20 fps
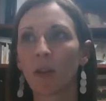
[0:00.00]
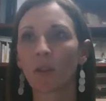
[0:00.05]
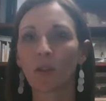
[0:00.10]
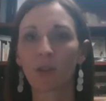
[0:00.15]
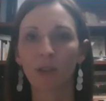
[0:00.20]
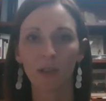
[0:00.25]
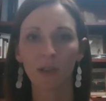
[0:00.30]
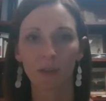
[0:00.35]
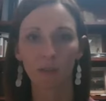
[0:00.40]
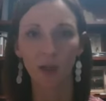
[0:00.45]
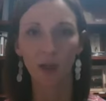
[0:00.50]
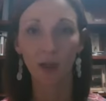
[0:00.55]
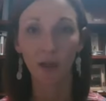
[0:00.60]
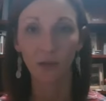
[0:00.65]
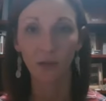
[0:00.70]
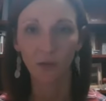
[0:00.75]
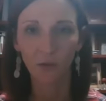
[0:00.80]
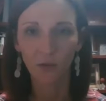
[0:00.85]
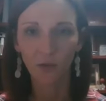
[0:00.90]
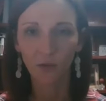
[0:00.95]
Of course, I'm not
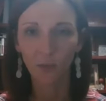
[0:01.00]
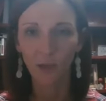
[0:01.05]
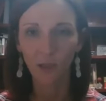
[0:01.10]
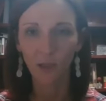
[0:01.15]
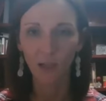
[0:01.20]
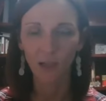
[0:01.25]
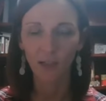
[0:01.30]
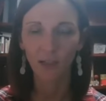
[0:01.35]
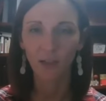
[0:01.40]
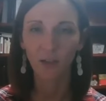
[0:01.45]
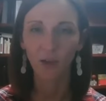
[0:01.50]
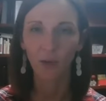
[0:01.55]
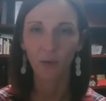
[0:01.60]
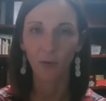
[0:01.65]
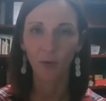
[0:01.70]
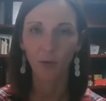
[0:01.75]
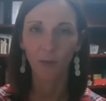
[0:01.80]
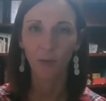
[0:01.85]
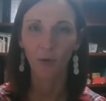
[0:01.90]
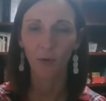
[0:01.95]
on social media to know
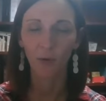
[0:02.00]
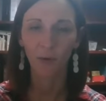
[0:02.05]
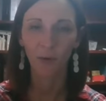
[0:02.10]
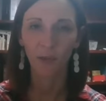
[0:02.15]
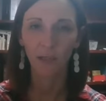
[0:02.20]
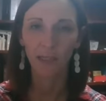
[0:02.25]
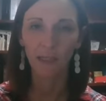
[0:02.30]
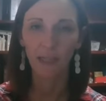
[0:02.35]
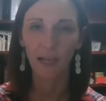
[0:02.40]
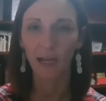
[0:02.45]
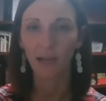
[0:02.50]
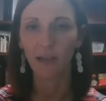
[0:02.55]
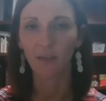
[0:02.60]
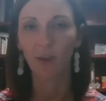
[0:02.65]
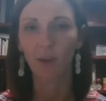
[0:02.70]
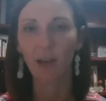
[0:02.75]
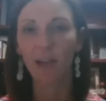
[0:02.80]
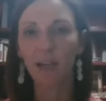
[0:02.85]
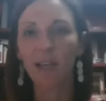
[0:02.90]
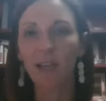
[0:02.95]
what people are really saying,
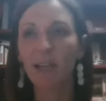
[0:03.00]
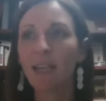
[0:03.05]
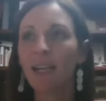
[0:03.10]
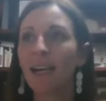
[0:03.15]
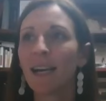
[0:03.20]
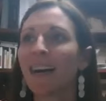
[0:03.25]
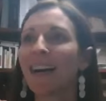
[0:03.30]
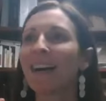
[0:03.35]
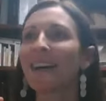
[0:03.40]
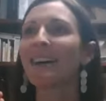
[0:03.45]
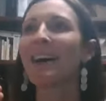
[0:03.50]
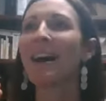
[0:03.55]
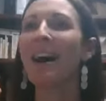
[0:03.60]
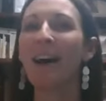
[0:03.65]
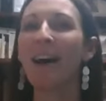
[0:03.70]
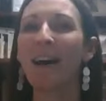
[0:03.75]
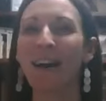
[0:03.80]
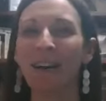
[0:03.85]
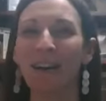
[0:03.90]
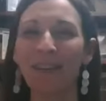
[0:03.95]
right?
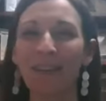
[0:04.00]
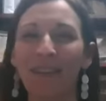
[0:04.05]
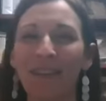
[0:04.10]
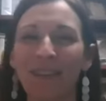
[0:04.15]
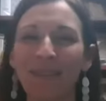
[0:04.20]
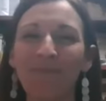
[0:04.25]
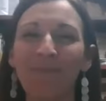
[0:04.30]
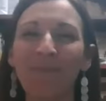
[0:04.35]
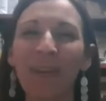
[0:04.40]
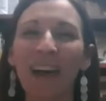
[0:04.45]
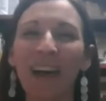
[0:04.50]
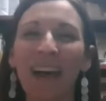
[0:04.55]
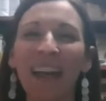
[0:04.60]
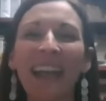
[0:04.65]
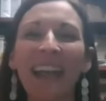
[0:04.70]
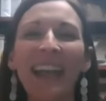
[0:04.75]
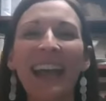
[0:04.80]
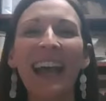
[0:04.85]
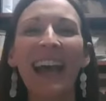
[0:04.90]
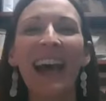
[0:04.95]
But
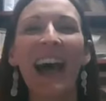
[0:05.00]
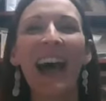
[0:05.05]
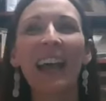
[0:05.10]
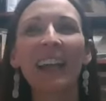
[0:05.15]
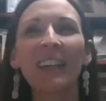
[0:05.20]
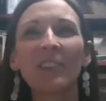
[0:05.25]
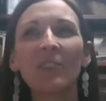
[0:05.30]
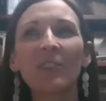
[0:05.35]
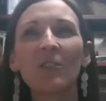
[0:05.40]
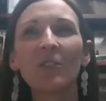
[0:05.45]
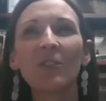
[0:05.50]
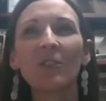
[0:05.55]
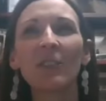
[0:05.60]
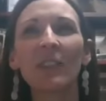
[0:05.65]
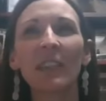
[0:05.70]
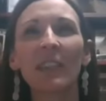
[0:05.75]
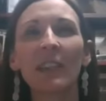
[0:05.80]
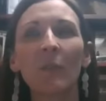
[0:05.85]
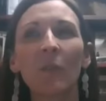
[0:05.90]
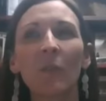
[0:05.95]
I do
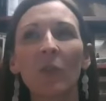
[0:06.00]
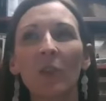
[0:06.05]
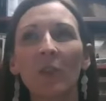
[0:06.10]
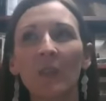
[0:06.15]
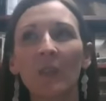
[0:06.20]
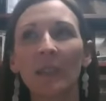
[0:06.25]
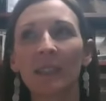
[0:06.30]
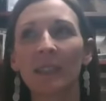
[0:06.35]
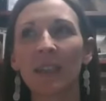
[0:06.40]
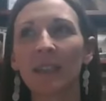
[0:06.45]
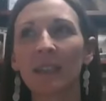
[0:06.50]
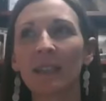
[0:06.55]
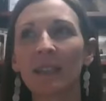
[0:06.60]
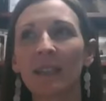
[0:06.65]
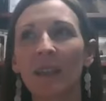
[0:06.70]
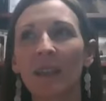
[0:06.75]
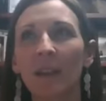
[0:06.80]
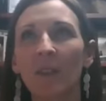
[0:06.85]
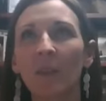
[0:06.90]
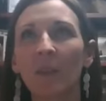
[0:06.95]
get more of a sense
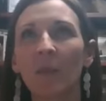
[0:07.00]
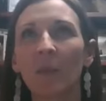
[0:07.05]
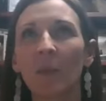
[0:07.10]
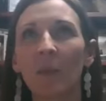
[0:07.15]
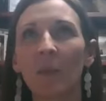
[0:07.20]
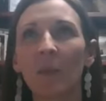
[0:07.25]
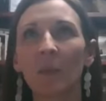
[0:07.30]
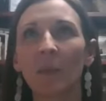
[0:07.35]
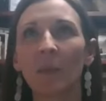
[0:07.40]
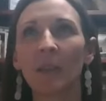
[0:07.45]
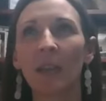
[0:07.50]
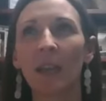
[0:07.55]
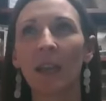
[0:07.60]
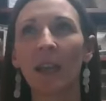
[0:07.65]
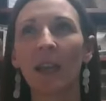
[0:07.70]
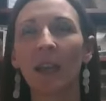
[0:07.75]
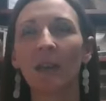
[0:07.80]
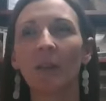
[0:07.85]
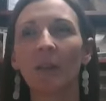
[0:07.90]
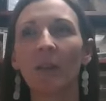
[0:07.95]
of people
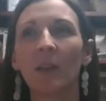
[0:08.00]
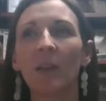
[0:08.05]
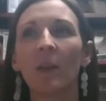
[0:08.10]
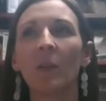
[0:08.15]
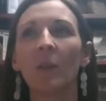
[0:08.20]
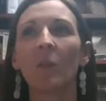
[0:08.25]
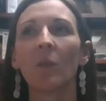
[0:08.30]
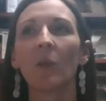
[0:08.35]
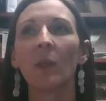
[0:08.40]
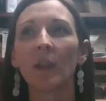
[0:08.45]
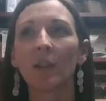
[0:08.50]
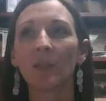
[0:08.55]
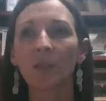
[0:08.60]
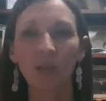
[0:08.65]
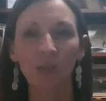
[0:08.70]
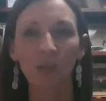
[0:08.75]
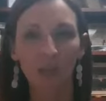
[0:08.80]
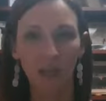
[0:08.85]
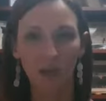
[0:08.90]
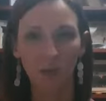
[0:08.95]
saying, we
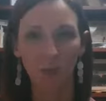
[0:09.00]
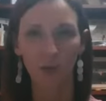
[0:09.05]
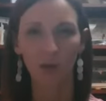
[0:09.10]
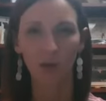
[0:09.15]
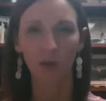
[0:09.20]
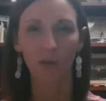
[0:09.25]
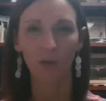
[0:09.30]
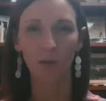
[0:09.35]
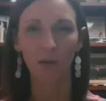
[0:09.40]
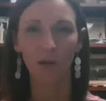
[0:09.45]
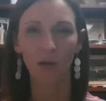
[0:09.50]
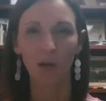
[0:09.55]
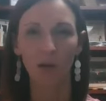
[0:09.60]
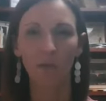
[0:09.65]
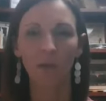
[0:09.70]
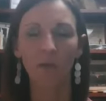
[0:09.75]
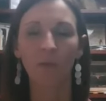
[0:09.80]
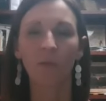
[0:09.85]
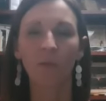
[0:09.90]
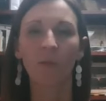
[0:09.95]
understand where you were
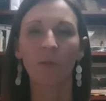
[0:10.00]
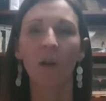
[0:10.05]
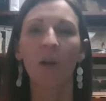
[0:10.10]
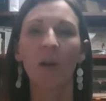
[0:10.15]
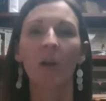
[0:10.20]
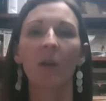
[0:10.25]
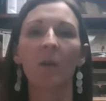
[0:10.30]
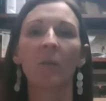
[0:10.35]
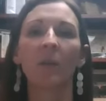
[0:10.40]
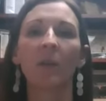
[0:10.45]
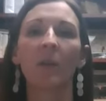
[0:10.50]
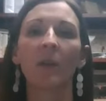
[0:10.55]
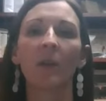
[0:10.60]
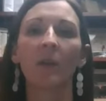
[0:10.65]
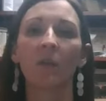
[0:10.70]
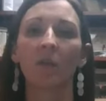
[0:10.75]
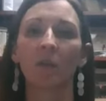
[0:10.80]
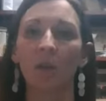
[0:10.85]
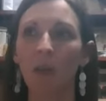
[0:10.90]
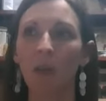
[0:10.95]
coming from.
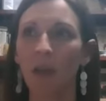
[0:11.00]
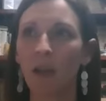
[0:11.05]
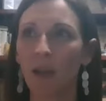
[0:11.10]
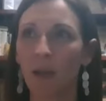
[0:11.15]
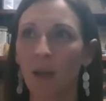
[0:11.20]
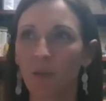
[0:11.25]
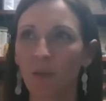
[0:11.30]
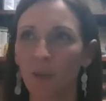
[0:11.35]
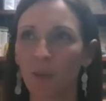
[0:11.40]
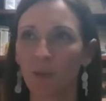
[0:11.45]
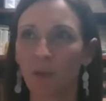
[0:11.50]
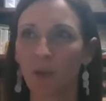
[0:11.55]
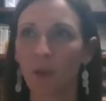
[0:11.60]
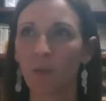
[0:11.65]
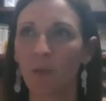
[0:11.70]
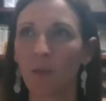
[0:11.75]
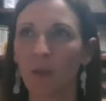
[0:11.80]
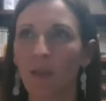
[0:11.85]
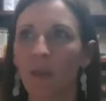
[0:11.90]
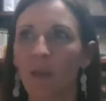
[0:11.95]
We may not have agreed
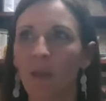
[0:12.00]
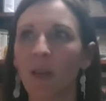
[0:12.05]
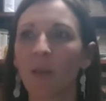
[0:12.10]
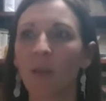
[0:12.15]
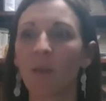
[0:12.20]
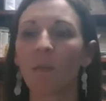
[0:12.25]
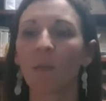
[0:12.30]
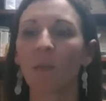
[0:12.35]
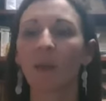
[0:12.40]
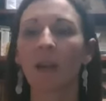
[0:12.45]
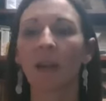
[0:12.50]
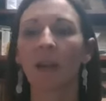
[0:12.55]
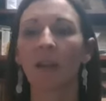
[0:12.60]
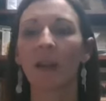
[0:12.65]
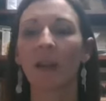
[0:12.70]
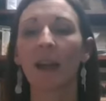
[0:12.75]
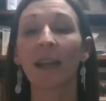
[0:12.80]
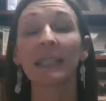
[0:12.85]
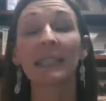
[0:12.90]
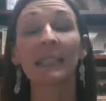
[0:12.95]
with it, but I
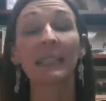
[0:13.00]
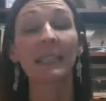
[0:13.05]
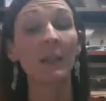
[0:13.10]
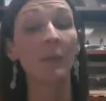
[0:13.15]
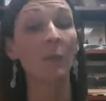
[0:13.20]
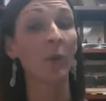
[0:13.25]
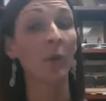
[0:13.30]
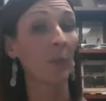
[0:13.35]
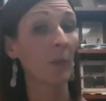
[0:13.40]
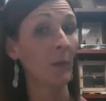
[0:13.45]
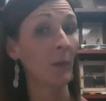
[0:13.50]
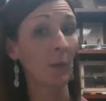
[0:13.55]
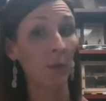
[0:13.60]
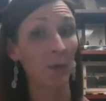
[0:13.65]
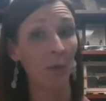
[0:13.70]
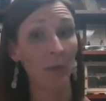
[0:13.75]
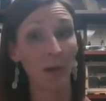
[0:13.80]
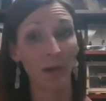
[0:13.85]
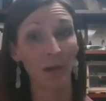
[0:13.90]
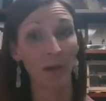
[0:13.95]
see more people
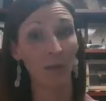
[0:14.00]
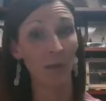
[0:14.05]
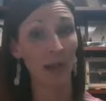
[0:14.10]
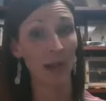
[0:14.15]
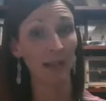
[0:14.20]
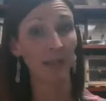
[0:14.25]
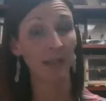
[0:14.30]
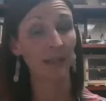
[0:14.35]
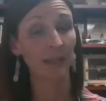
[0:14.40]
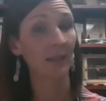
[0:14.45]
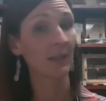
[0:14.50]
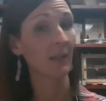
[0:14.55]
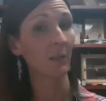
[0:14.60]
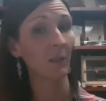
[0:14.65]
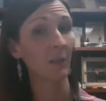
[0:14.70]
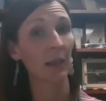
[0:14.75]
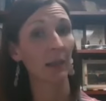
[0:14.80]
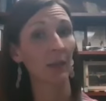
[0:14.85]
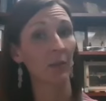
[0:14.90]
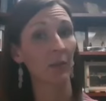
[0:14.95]
wearing masks in
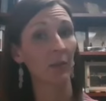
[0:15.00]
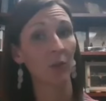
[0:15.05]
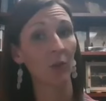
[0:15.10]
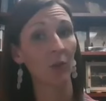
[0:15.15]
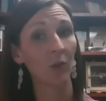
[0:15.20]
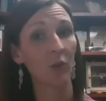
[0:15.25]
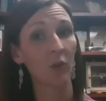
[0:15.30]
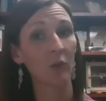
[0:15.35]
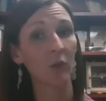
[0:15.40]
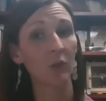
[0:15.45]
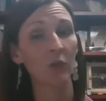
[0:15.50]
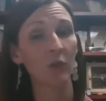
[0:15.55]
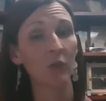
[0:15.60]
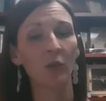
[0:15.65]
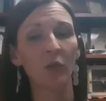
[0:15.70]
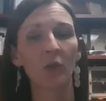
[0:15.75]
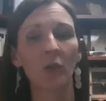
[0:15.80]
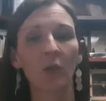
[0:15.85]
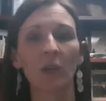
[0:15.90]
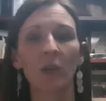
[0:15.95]
my little grocery
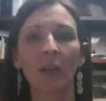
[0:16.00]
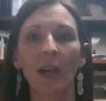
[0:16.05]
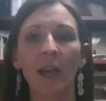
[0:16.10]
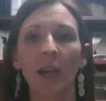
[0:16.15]
store.